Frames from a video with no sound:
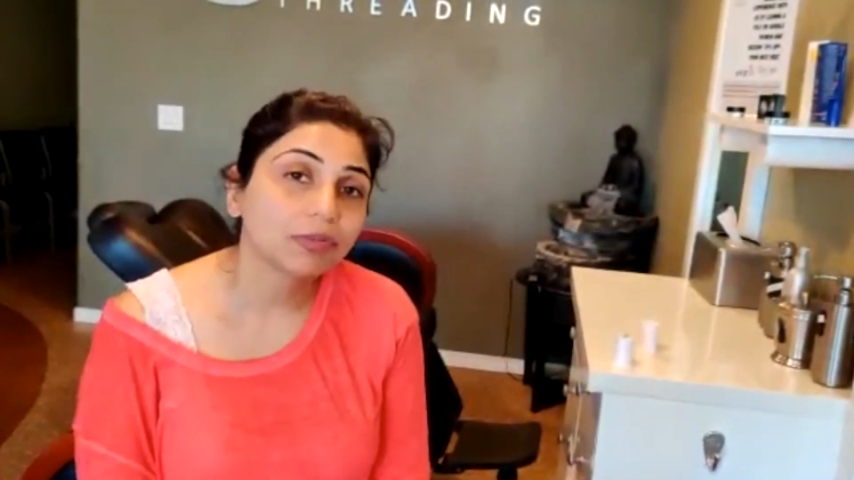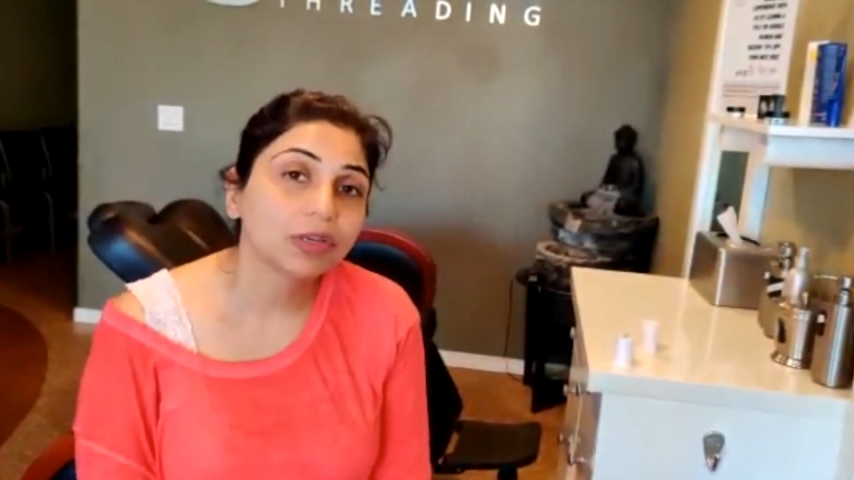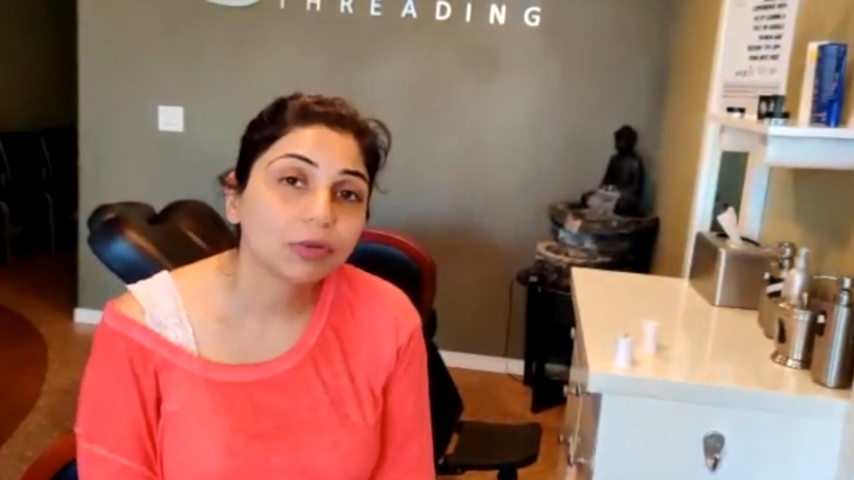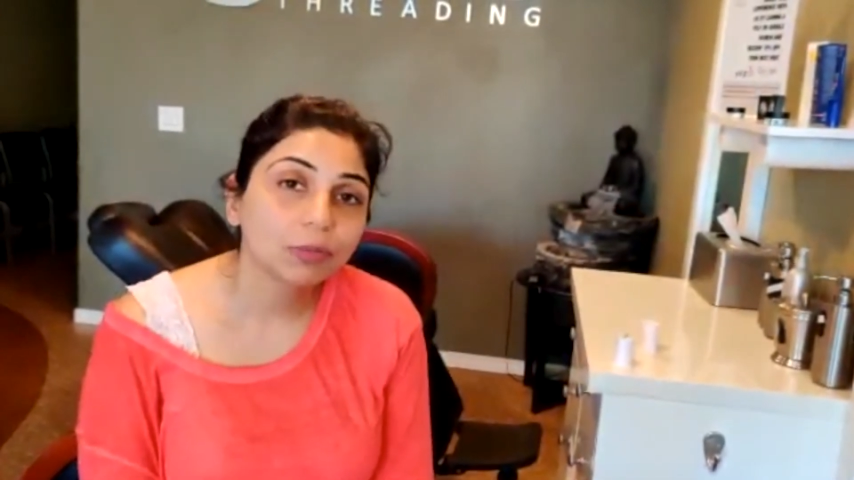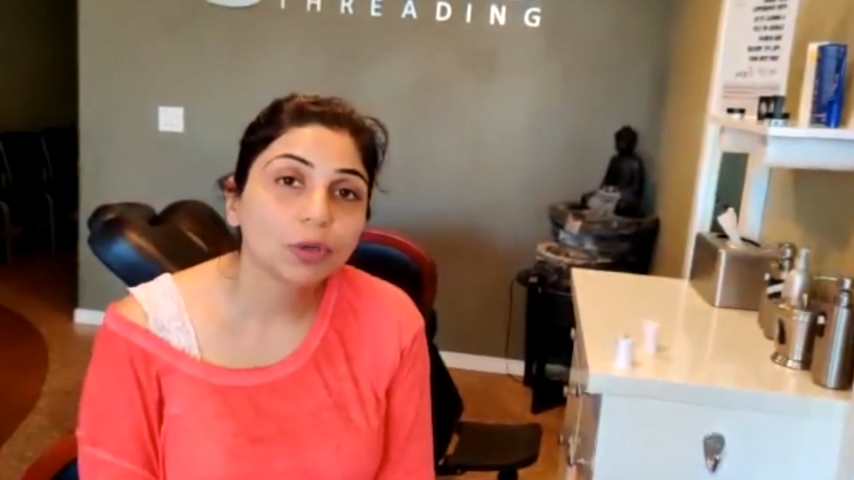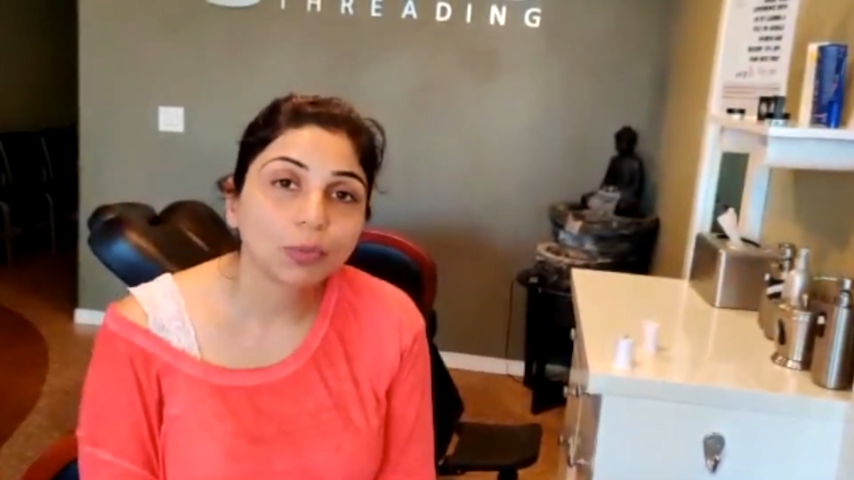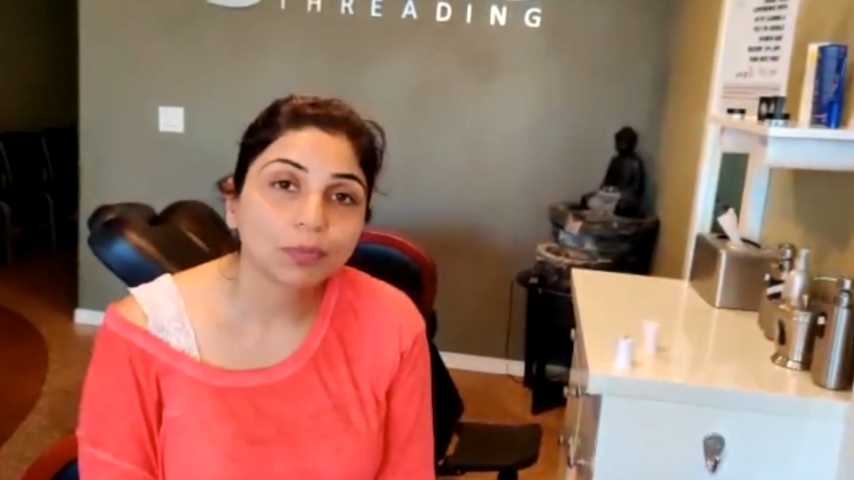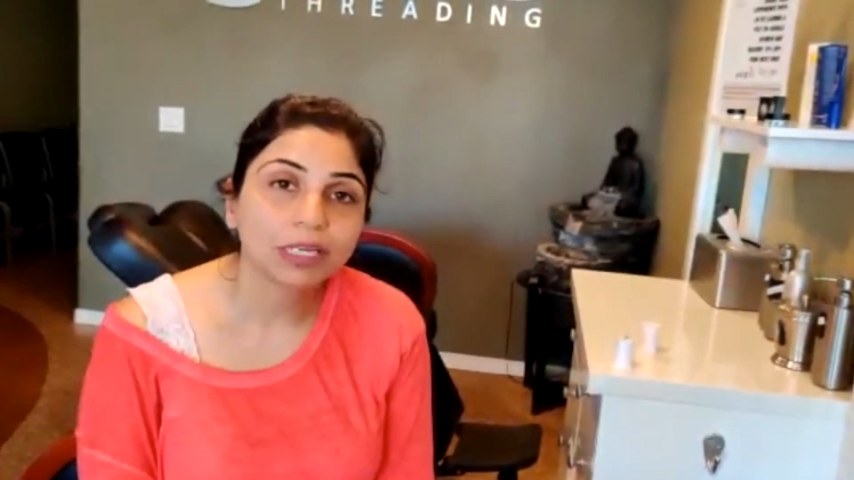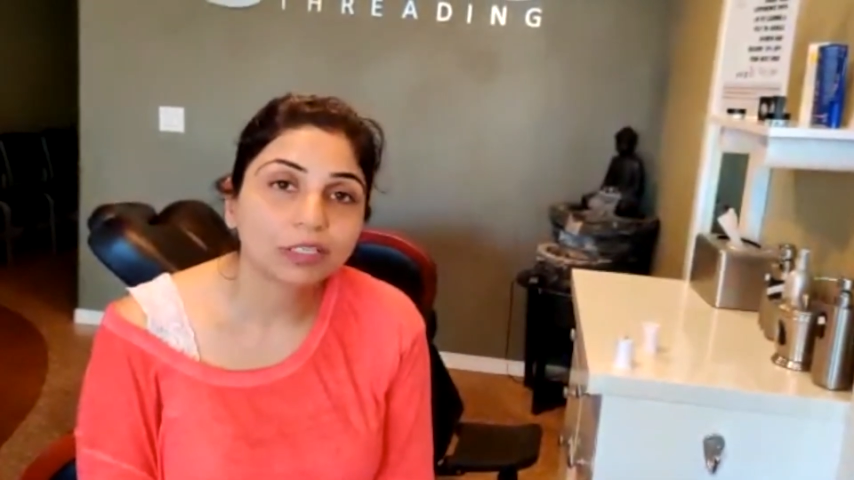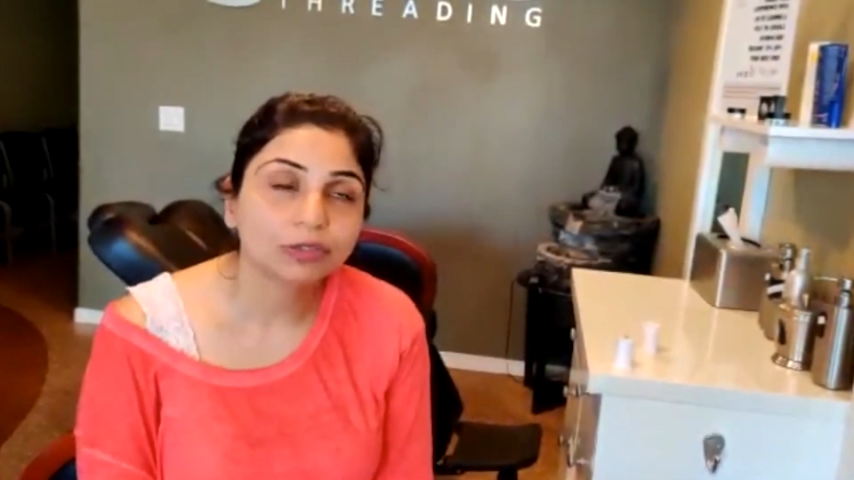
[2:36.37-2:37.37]
we will be
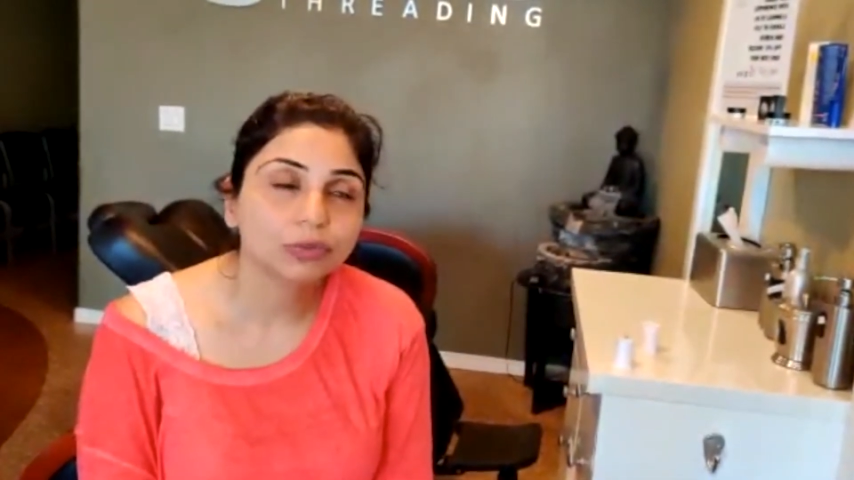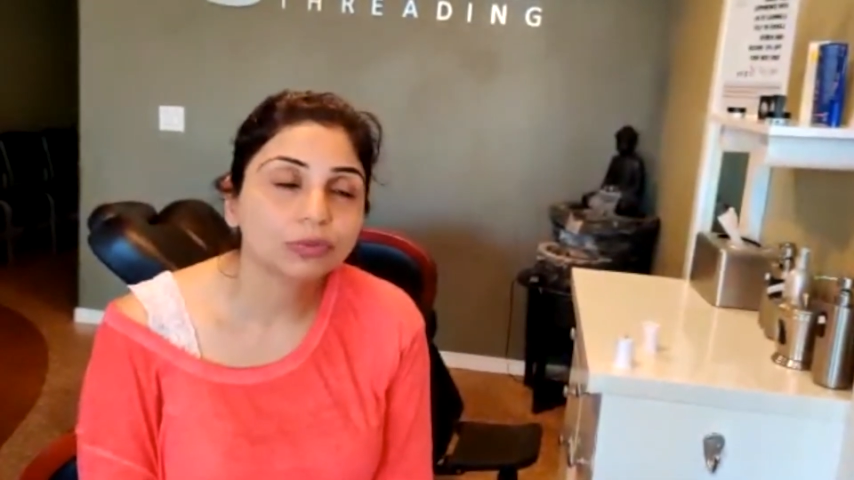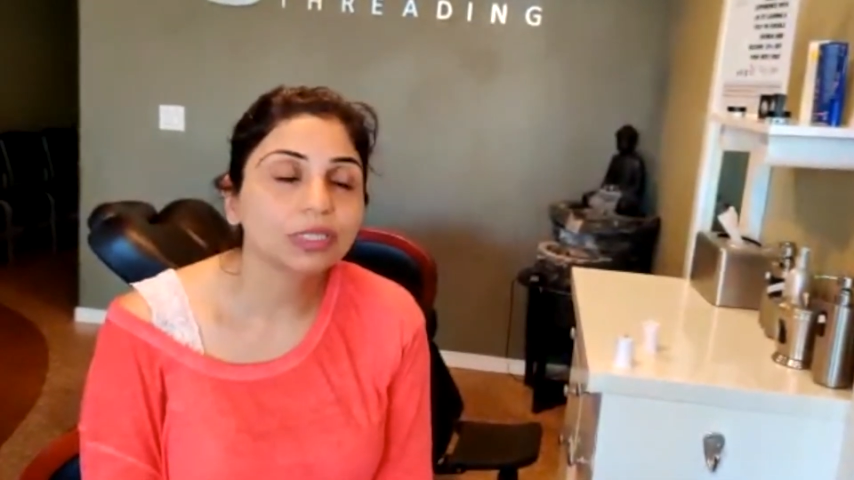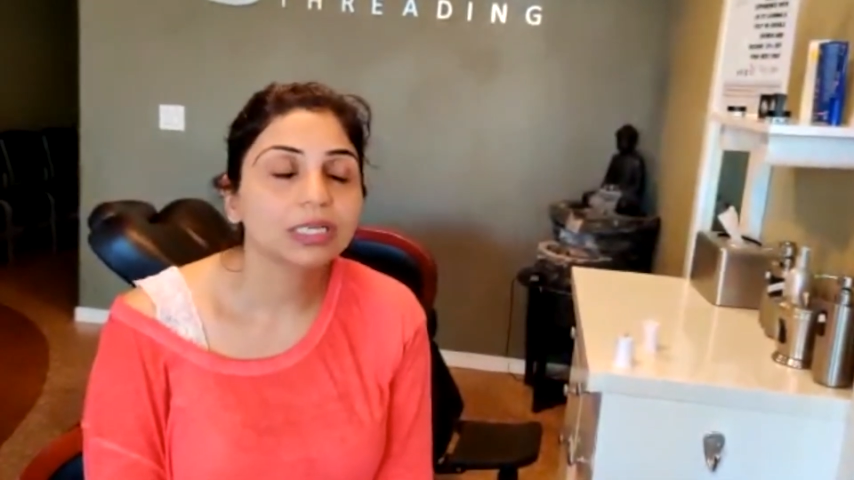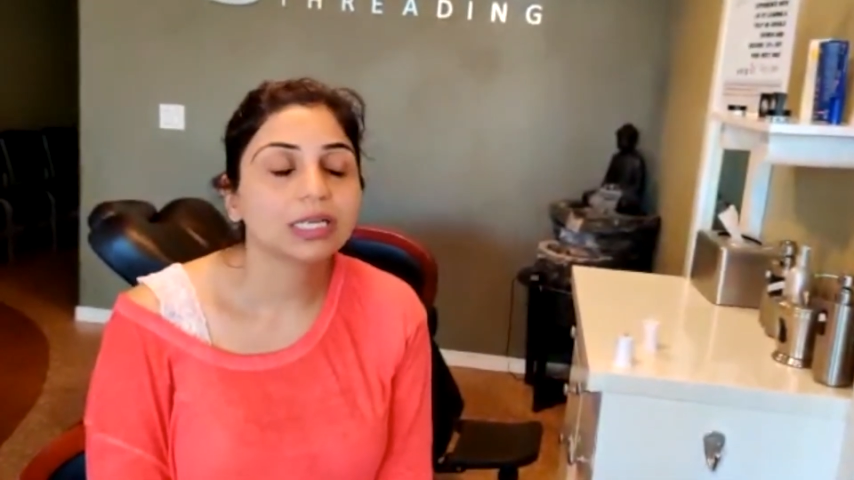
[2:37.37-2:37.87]
opening soon.